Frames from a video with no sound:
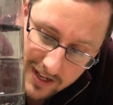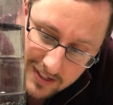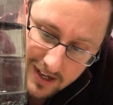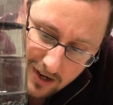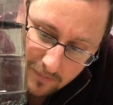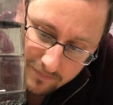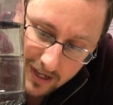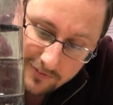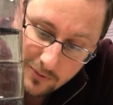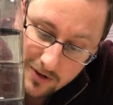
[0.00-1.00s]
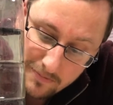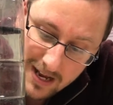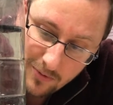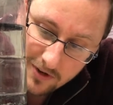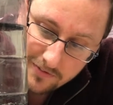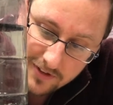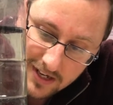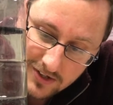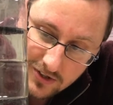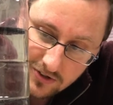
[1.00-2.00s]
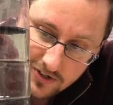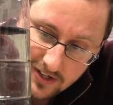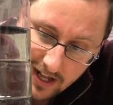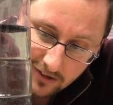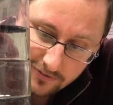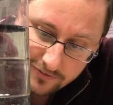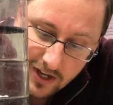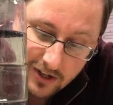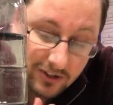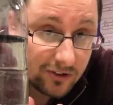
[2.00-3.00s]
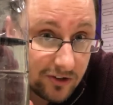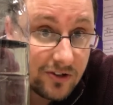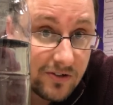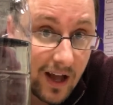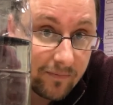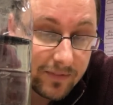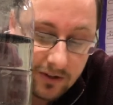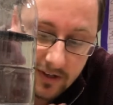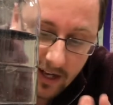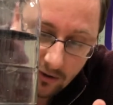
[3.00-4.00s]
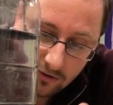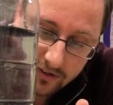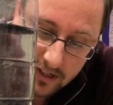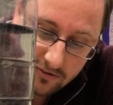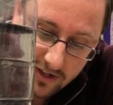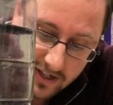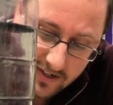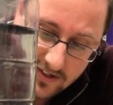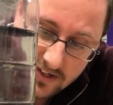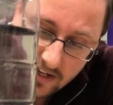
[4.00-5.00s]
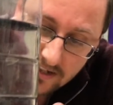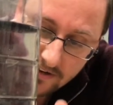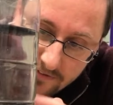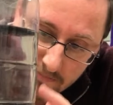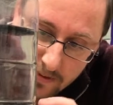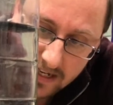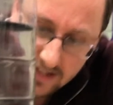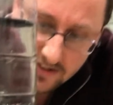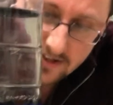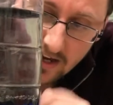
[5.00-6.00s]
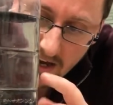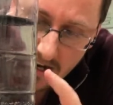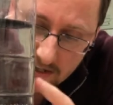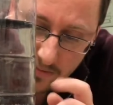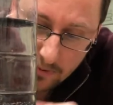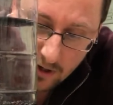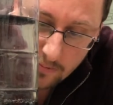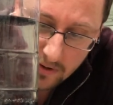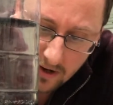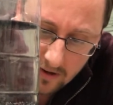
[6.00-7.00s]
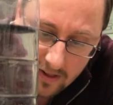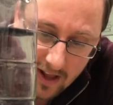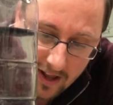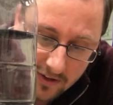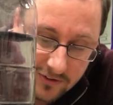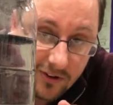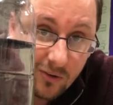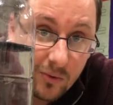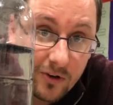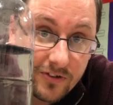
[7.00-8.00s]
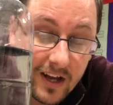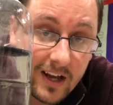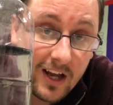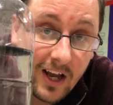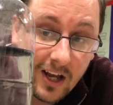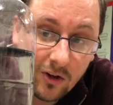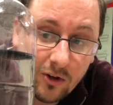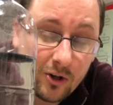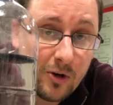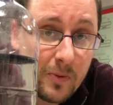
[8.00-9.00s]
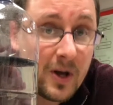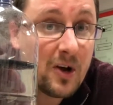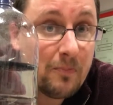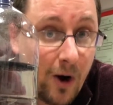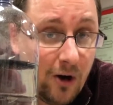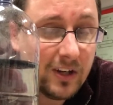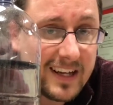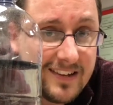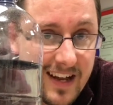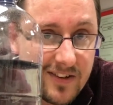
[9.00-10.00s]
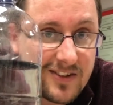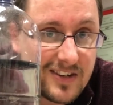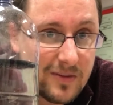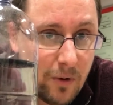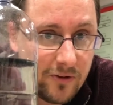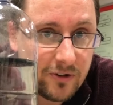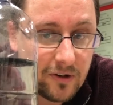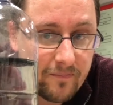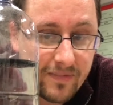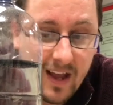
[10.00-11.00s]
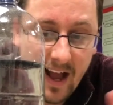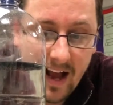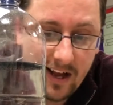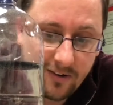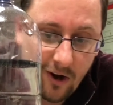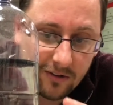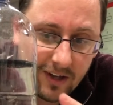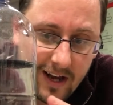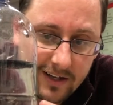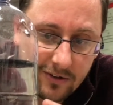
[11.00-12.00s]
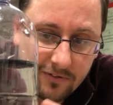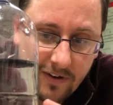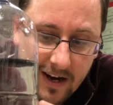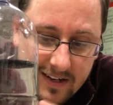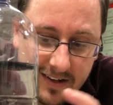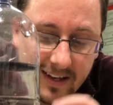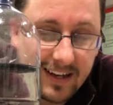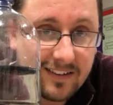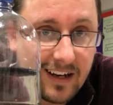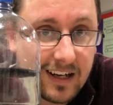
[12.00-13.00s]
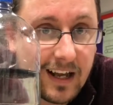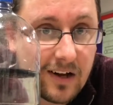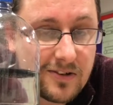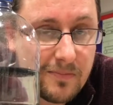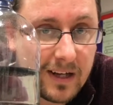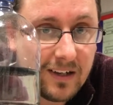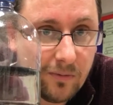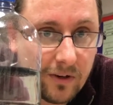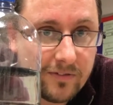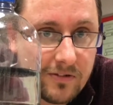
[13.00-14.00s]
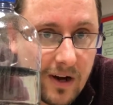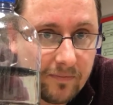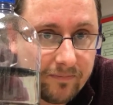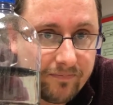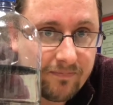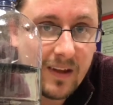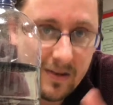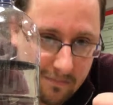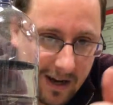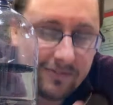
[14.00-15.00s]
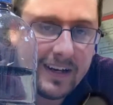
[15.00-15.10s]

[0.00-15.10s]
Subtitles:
you go. If you want to make one of these yourself, you can do that. You can get all the ingredients, different beads, isopropanol, salt water. Look up Polydensity Bottle, and online you'll find exactly how to make one of your own. Bye for